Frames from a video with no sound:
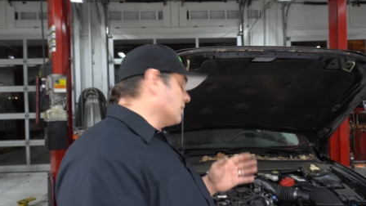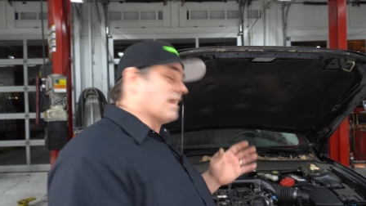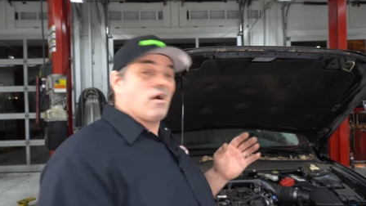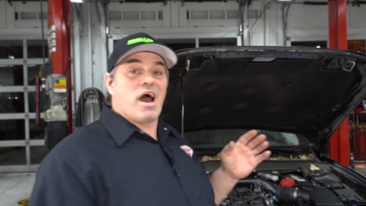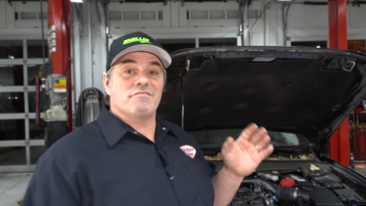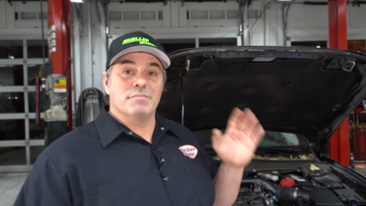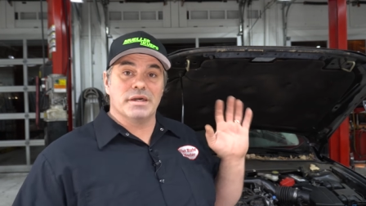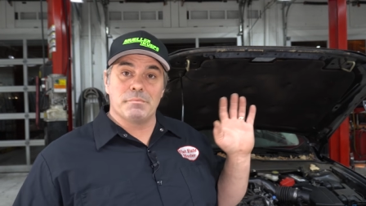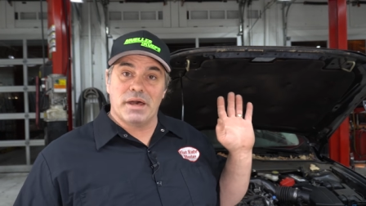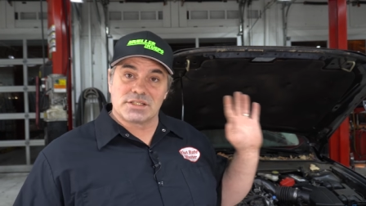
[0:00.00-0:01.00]
Now I've
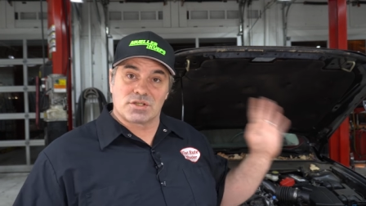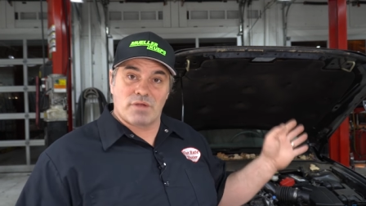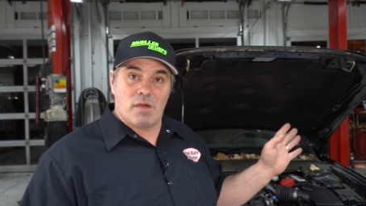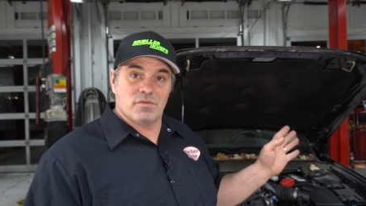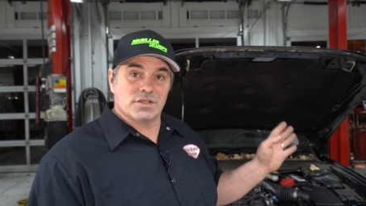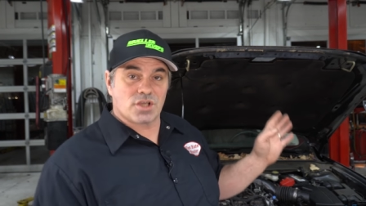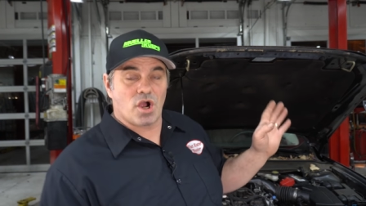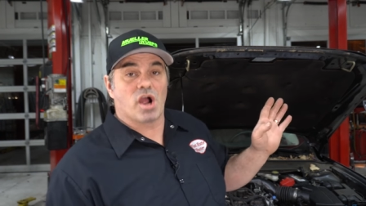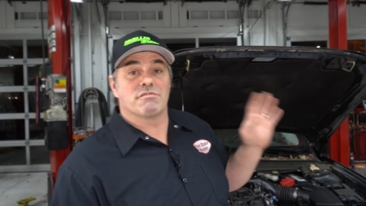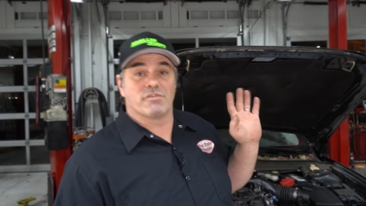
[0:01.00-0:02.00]
been messing around with this
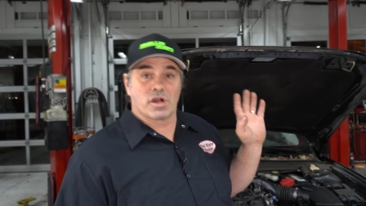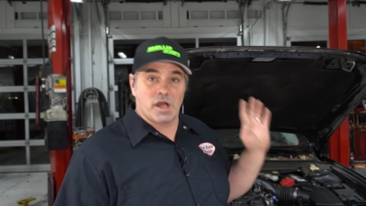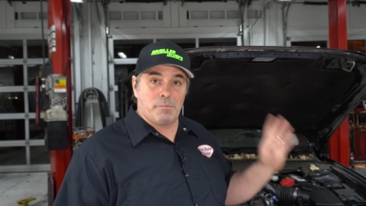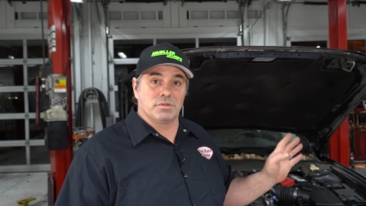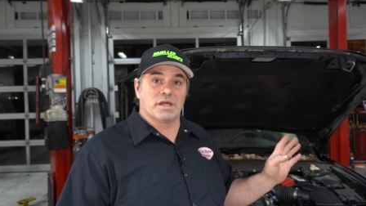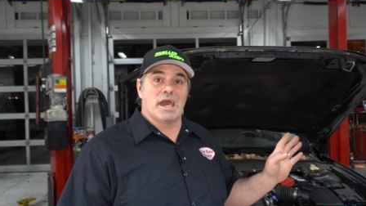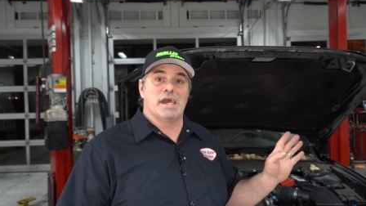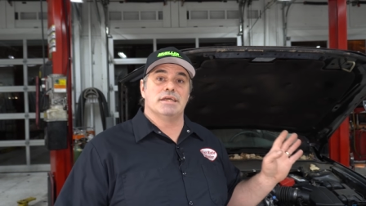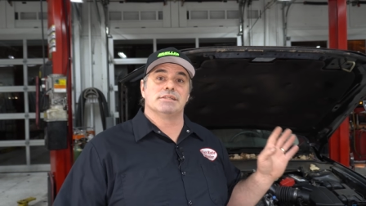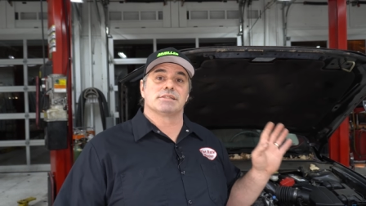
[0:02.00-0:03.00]
car for a couple
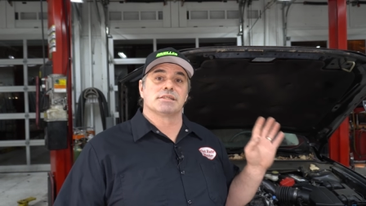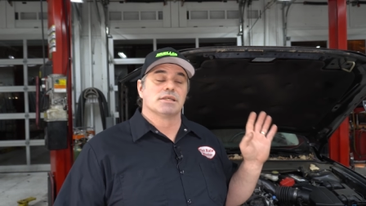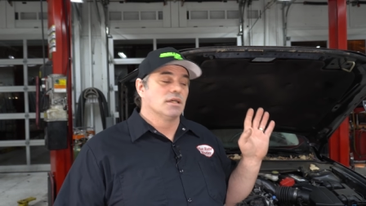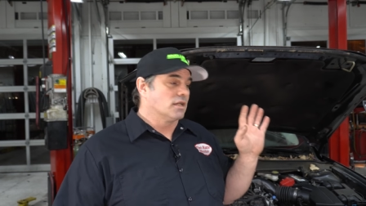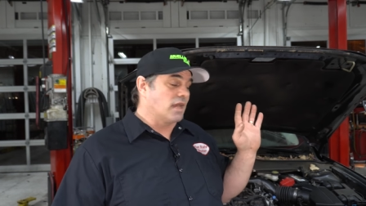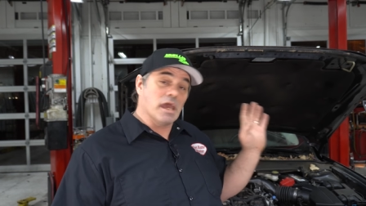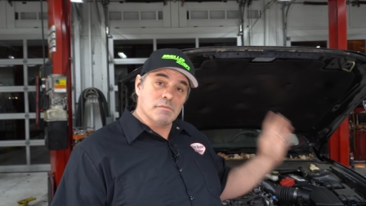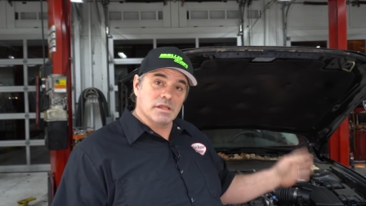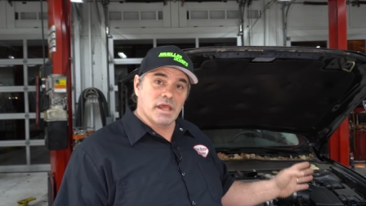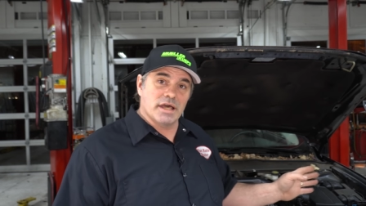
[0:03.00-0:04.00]
days.
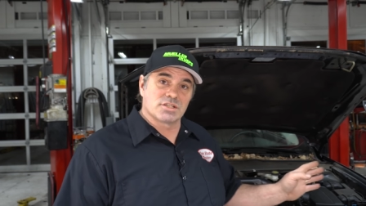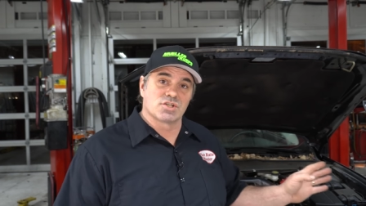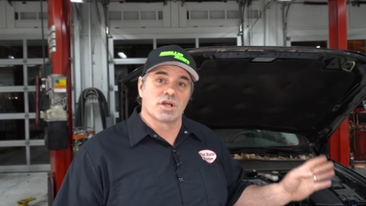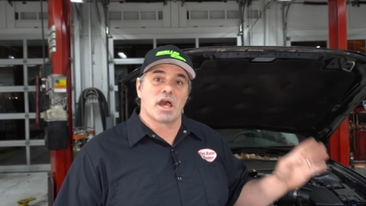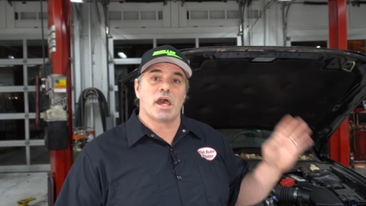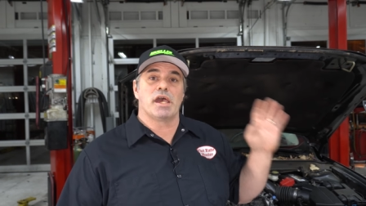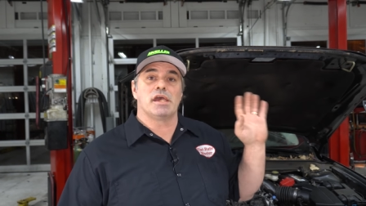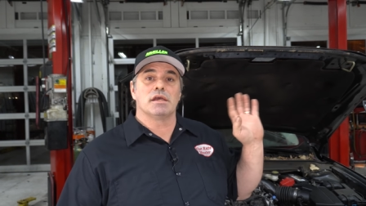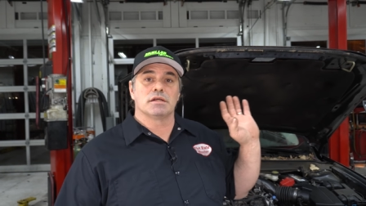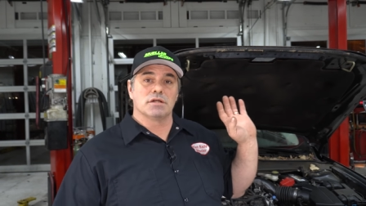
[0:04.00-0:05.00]
Came in
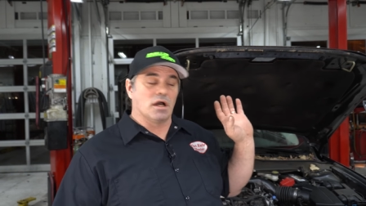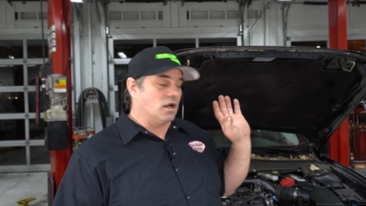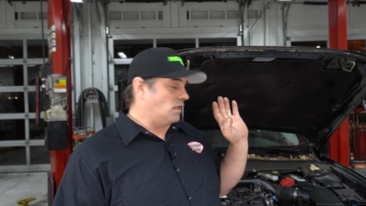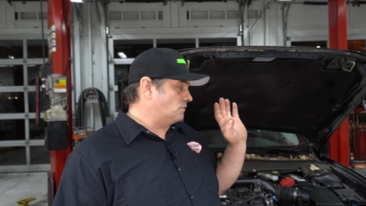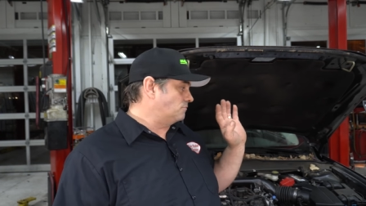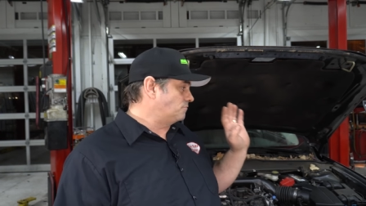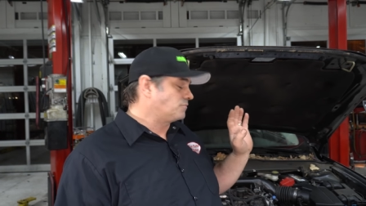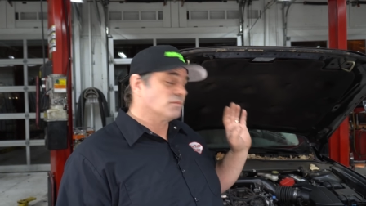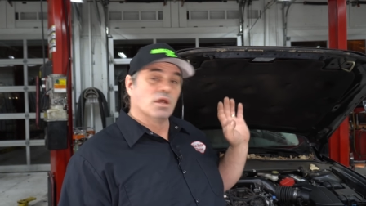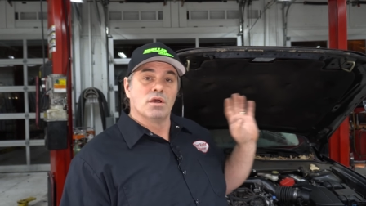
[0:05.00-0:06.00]
yesterday. Um,
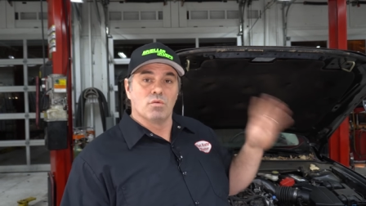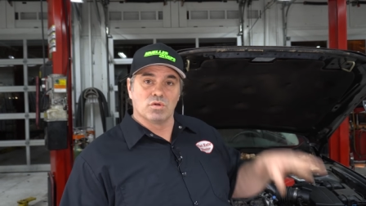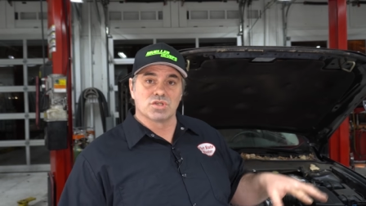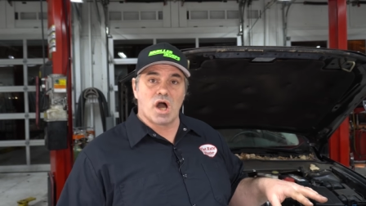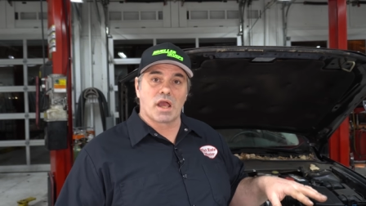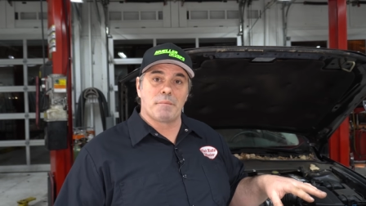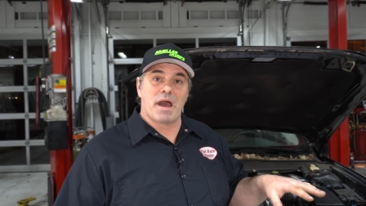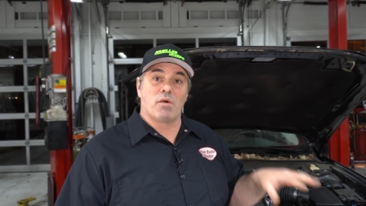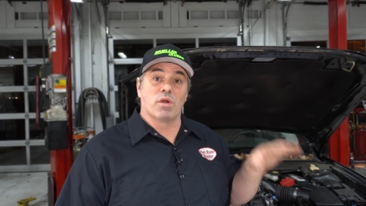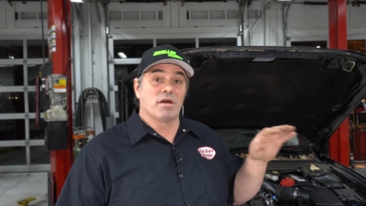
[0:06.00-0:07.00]
we'll talk
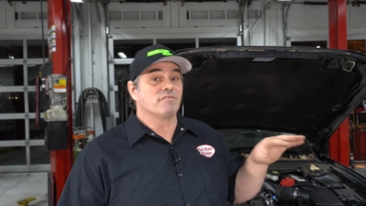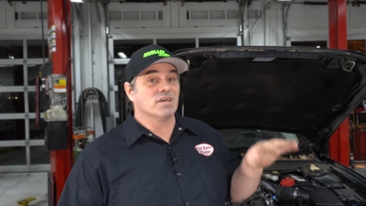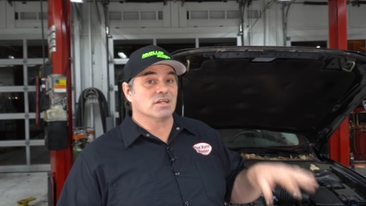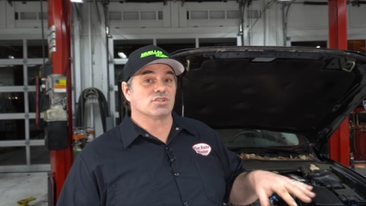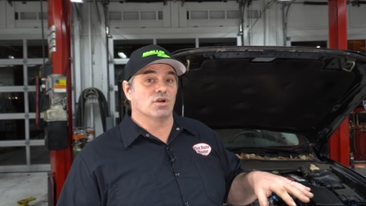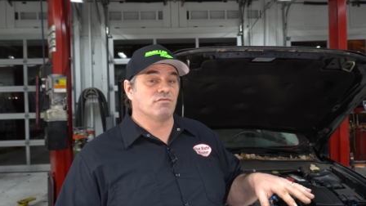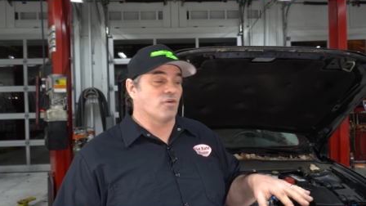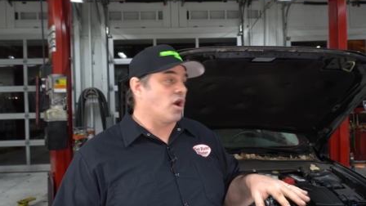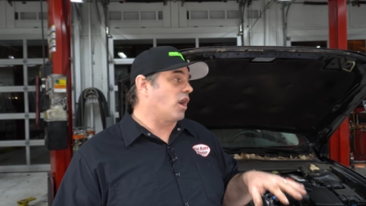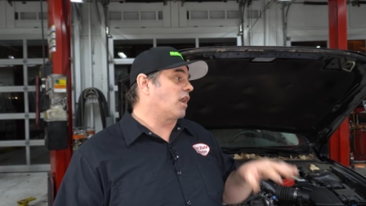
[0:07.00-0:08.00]
about what I've done so
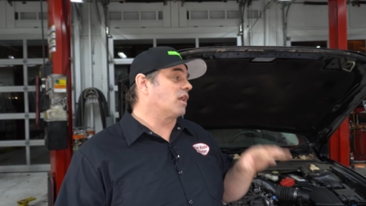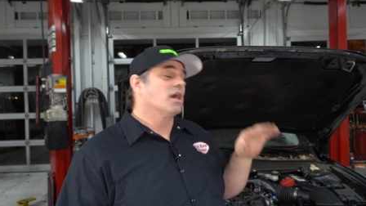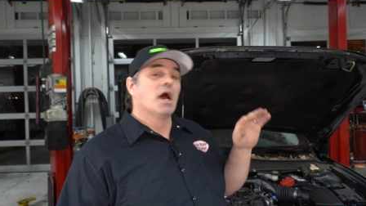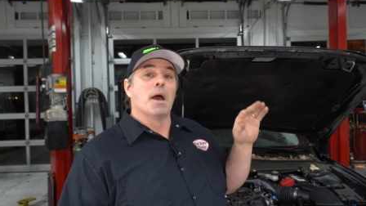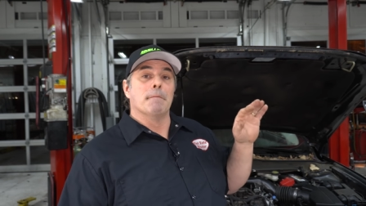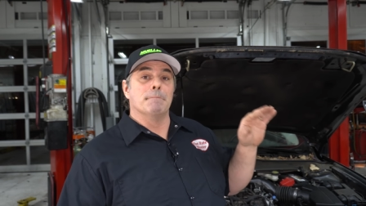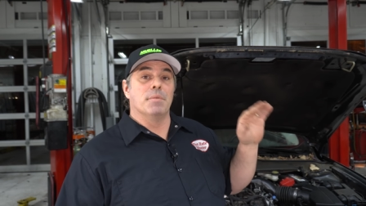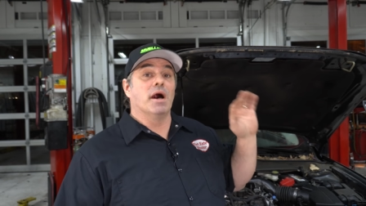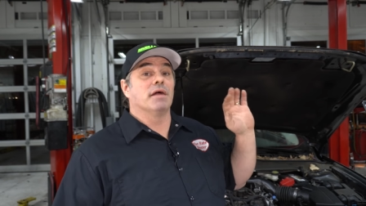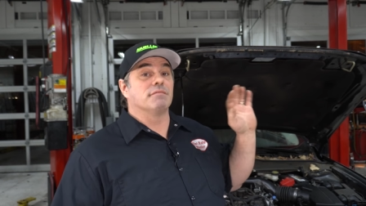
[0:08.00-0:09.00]
far,
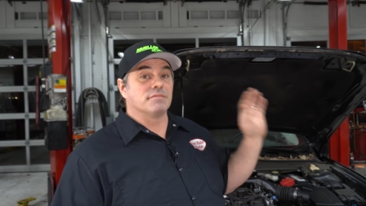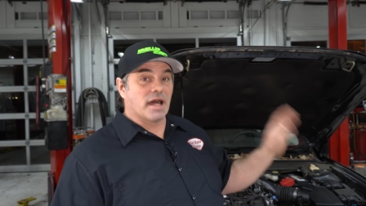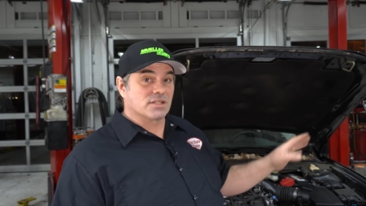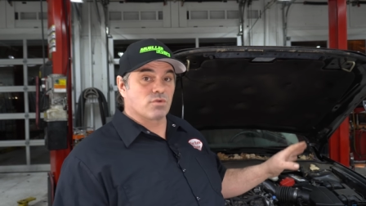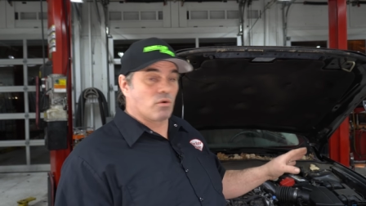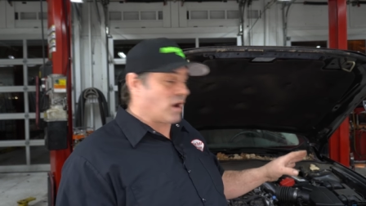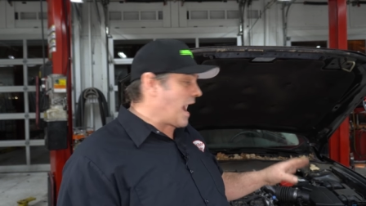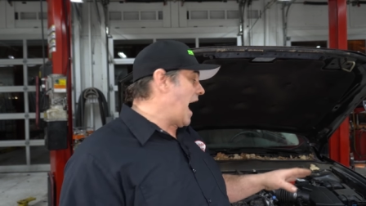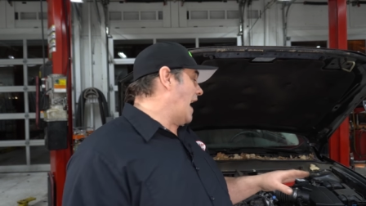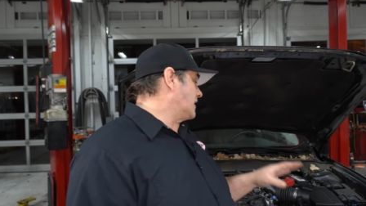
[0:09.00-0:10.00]
but that's where we're
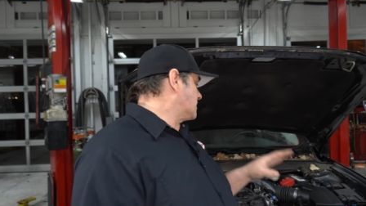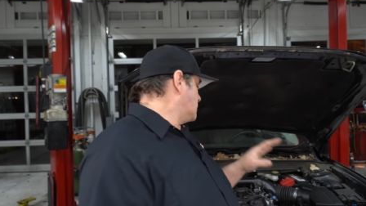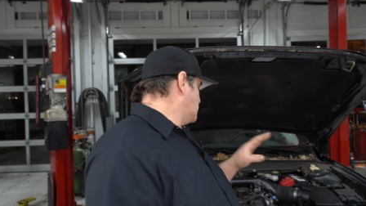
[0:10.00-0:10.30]
at.